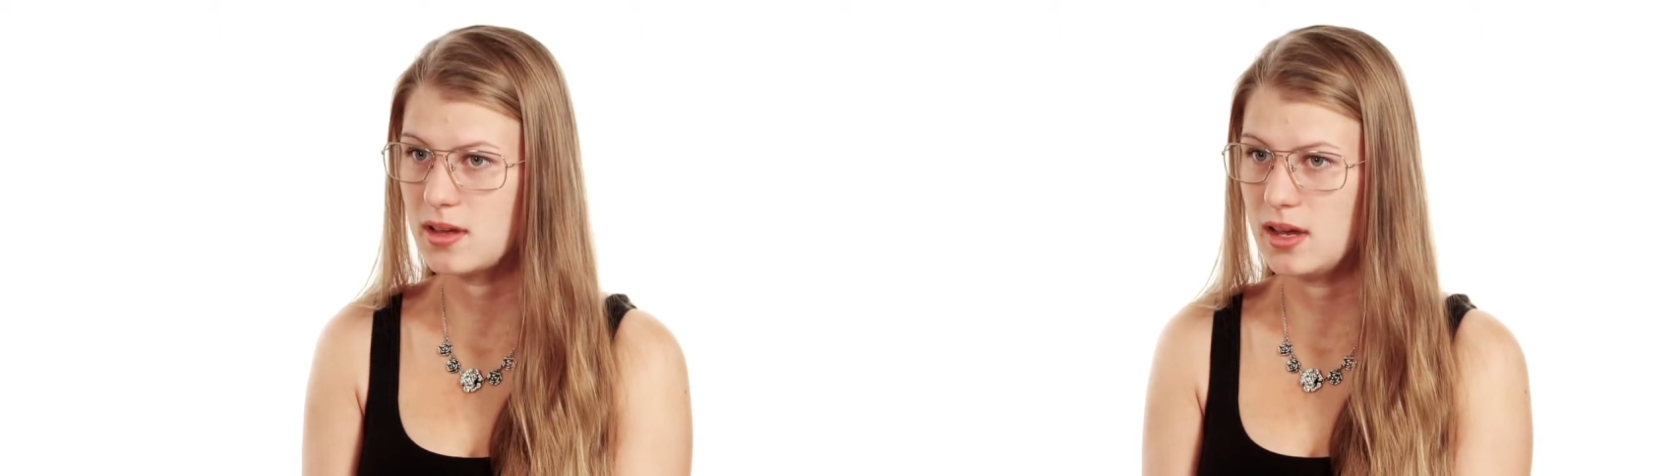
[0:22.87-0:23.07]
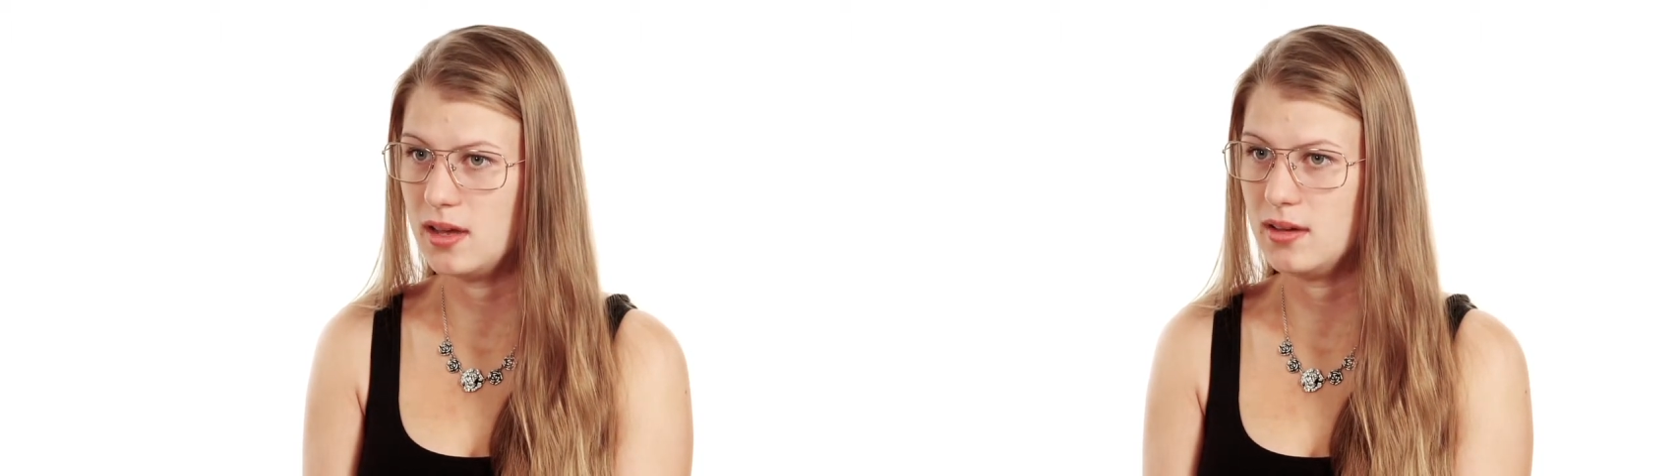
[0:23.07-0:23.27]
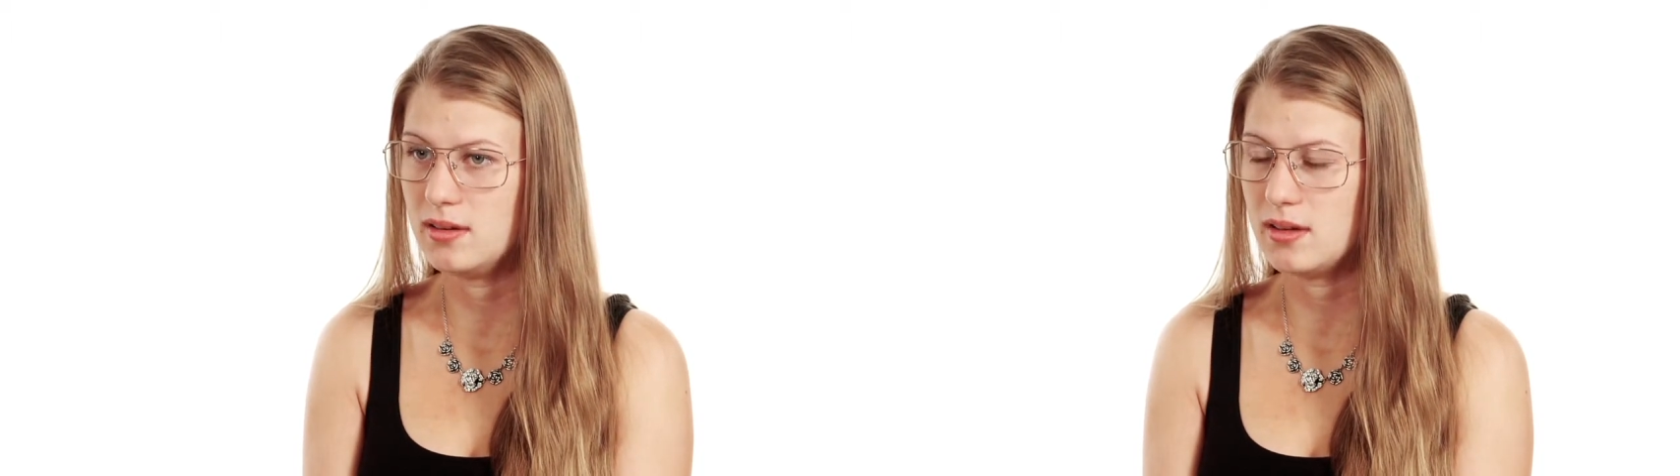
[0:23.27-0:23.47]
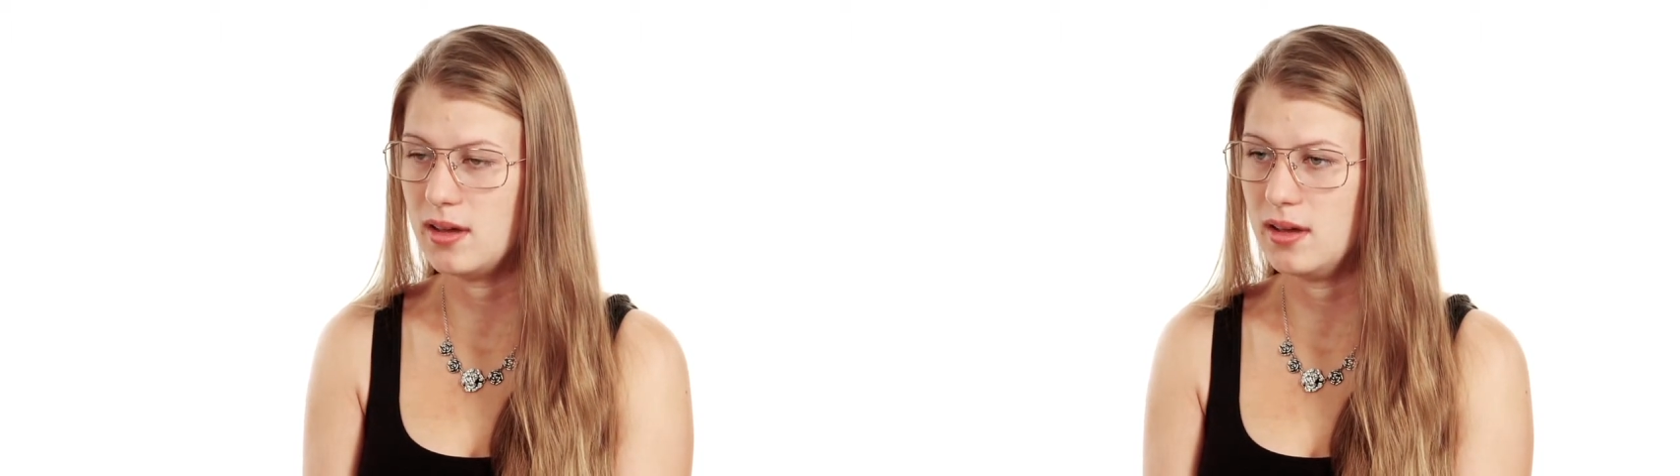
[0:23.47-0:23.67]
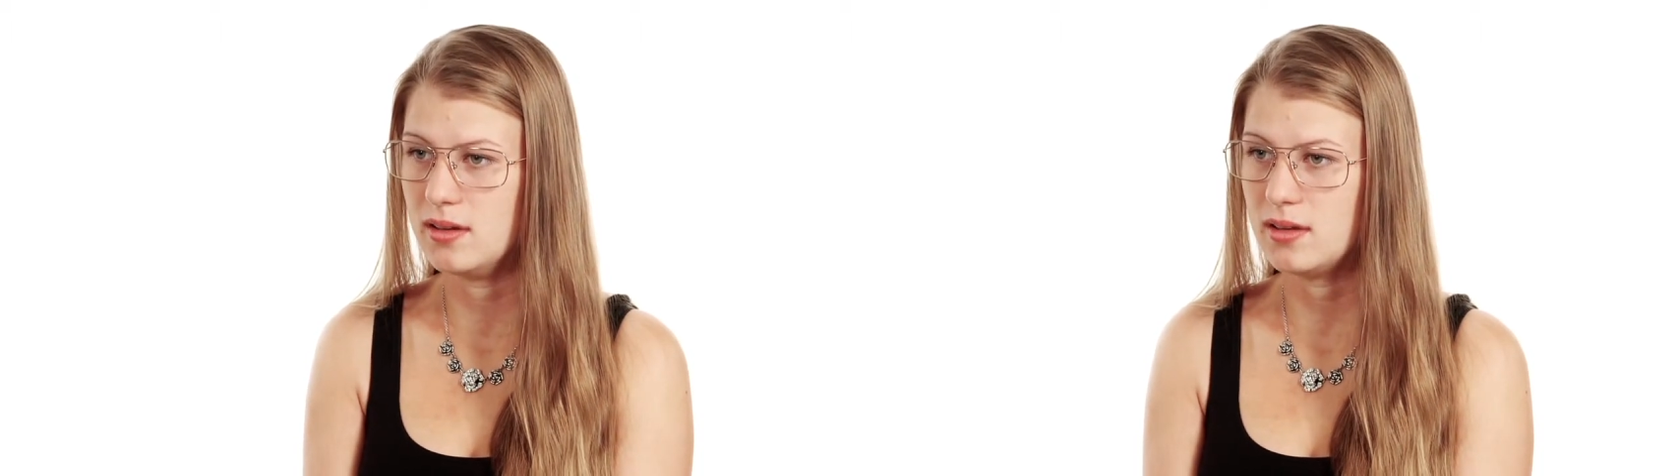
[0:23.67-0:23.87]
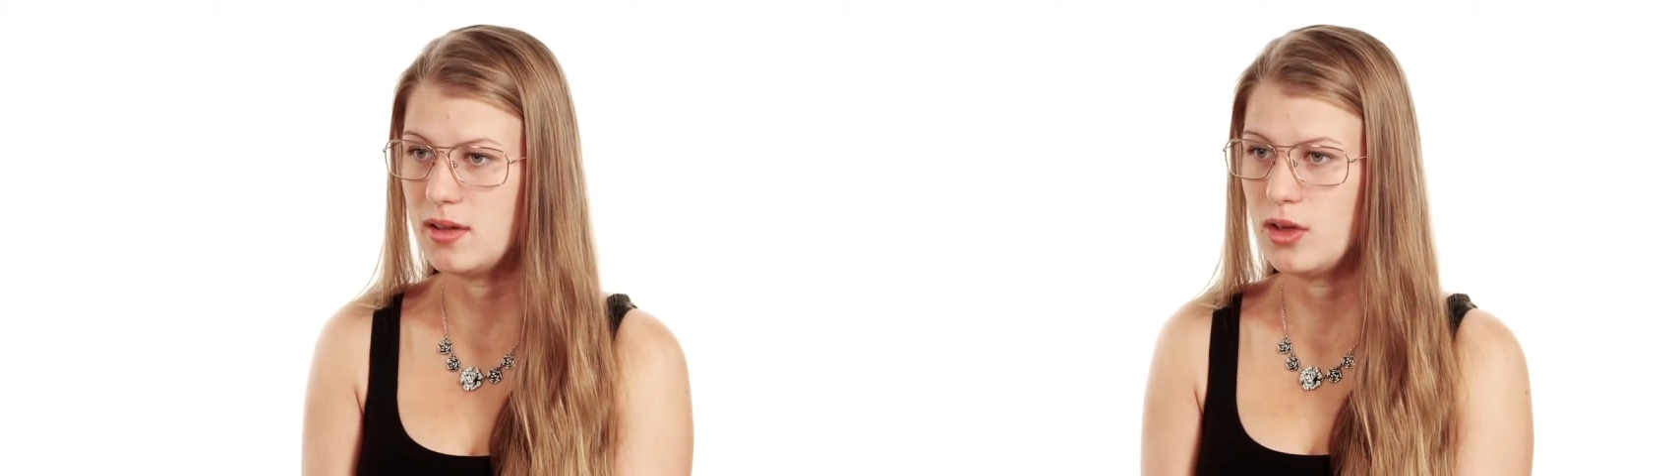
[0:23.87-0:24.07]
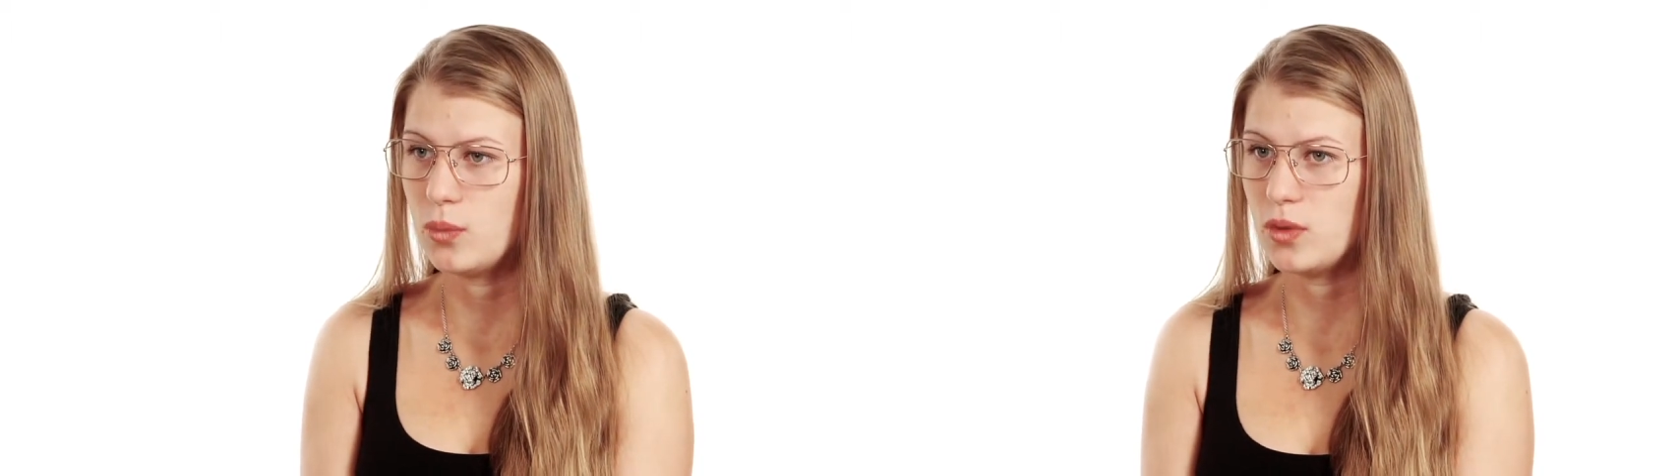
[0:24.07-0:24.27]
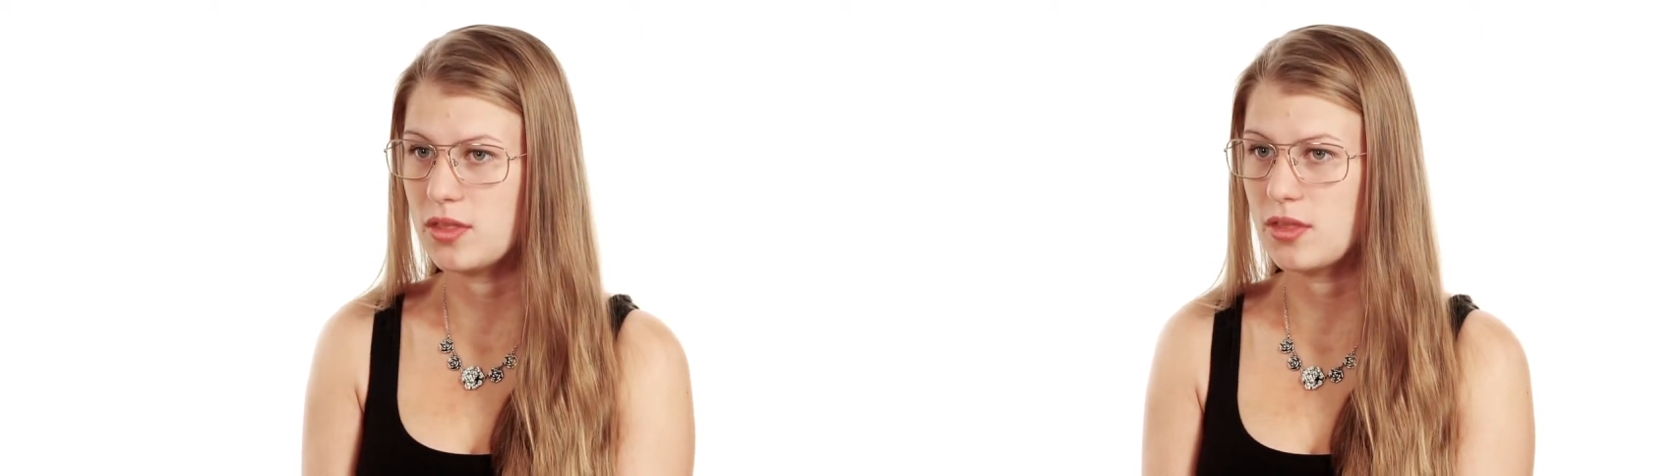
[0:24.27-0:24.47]
and
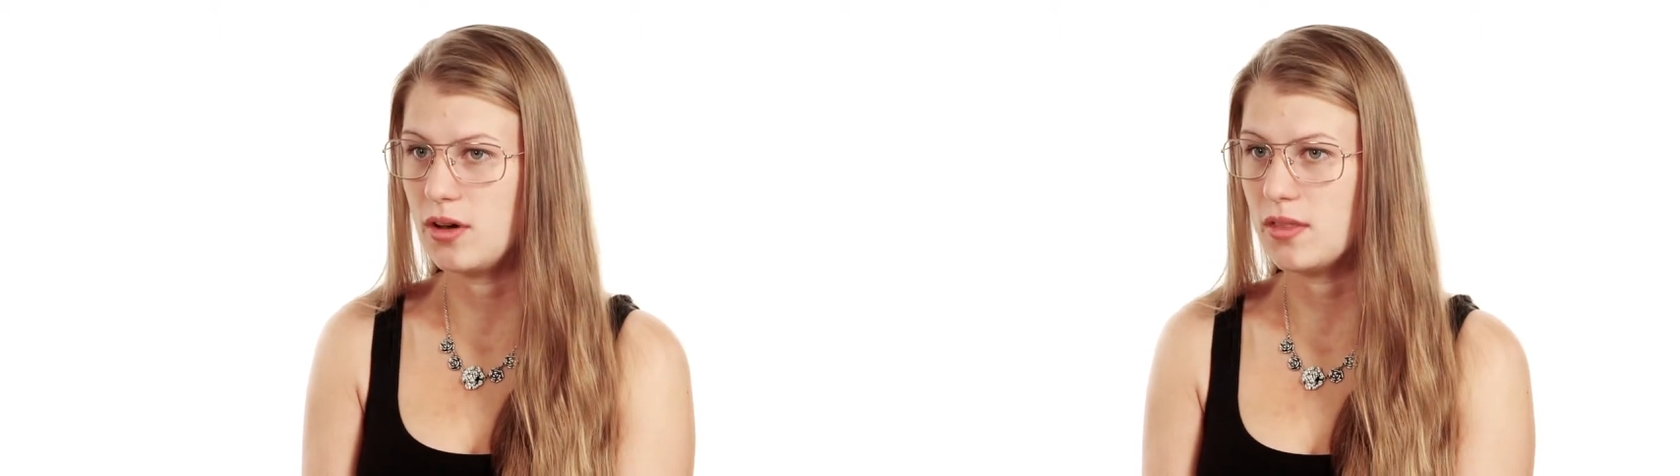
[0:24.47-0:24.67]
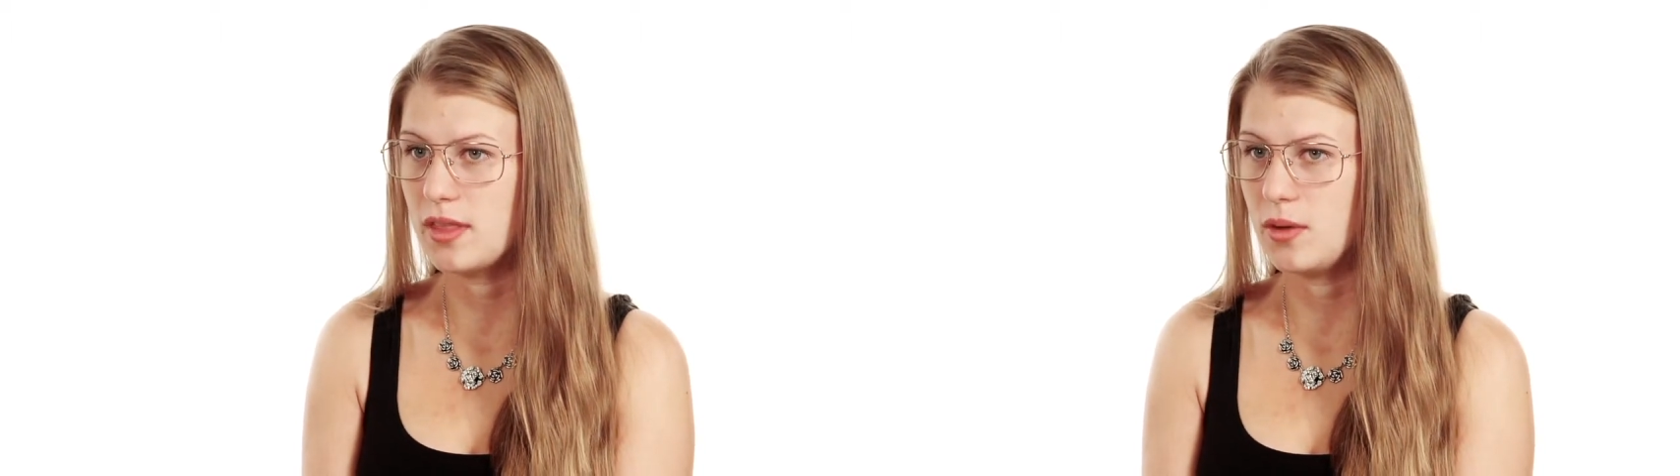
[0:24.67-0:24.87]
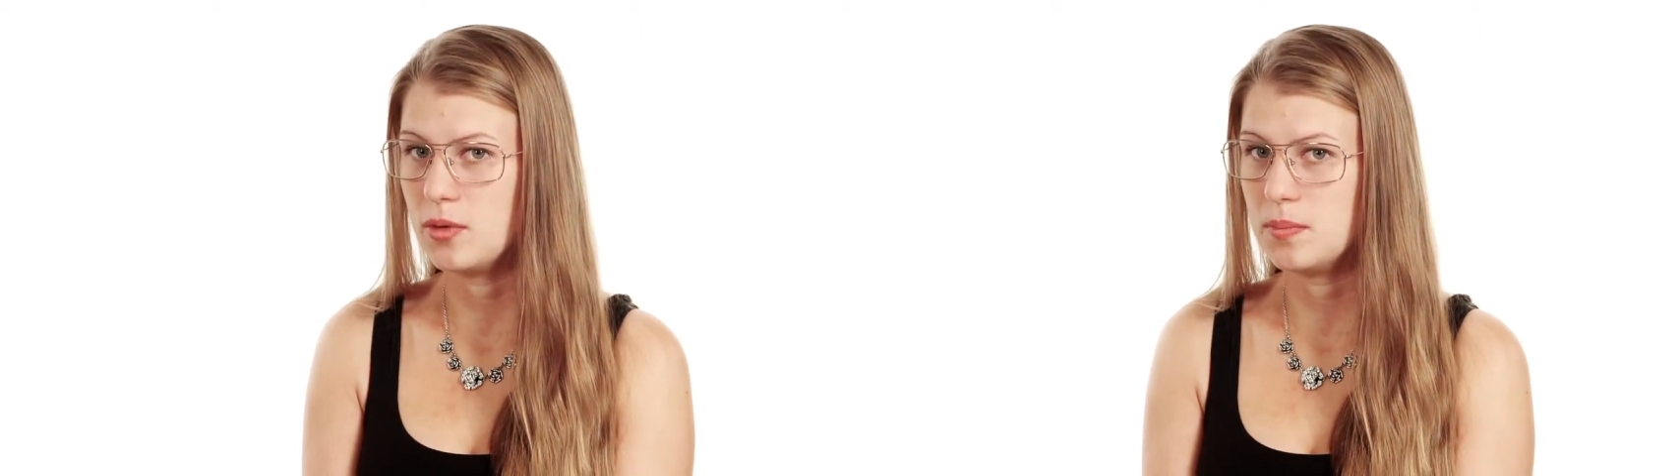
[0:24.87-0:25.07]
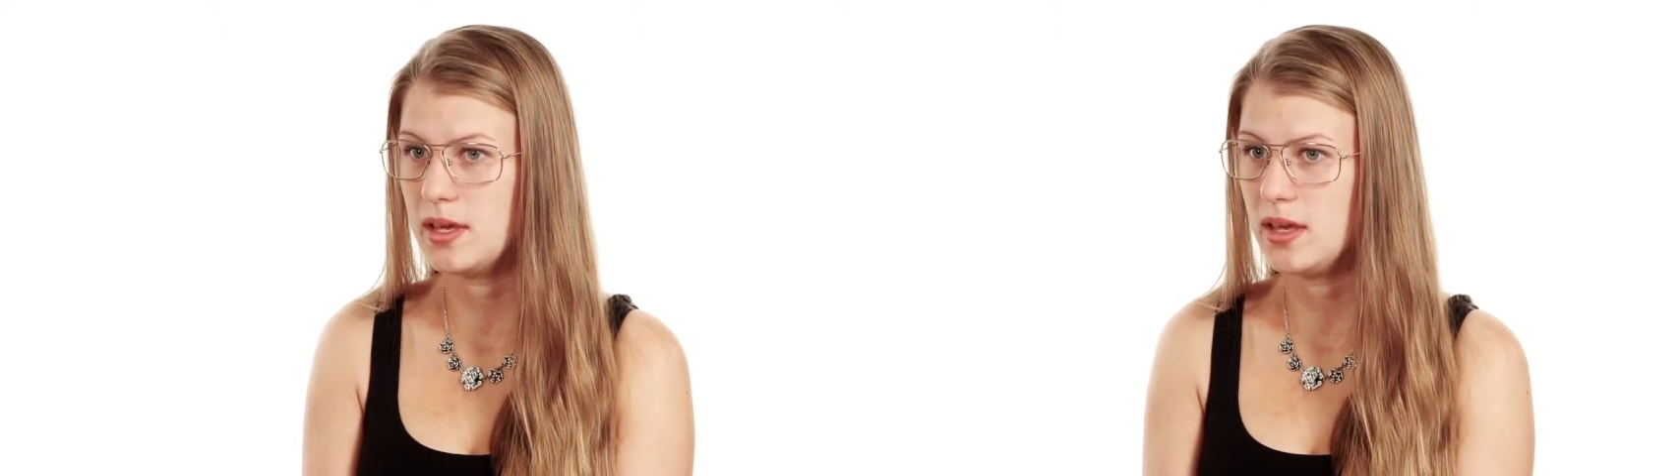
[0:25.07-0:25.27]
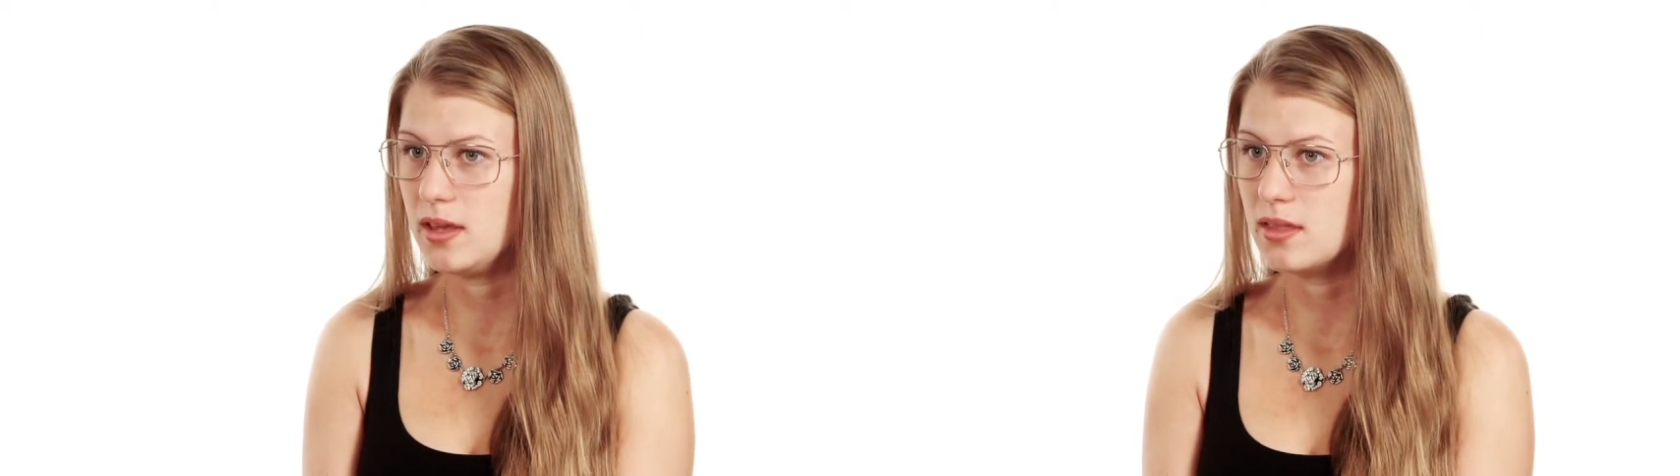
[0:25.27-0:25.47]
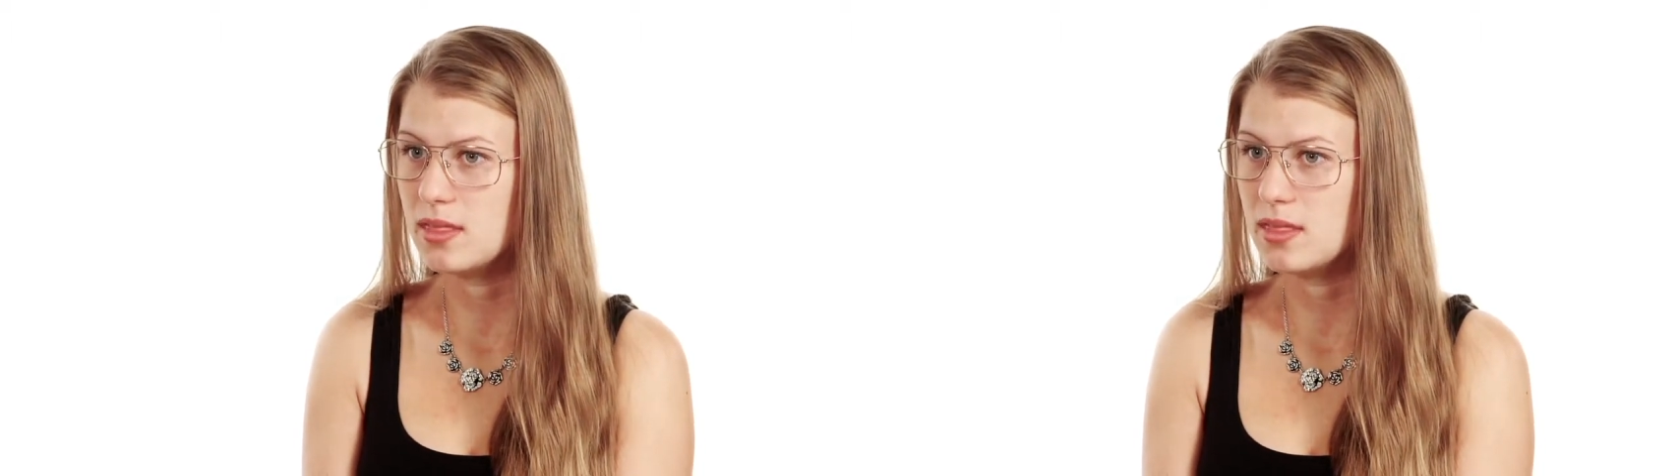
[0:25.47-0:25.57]
we thought that would be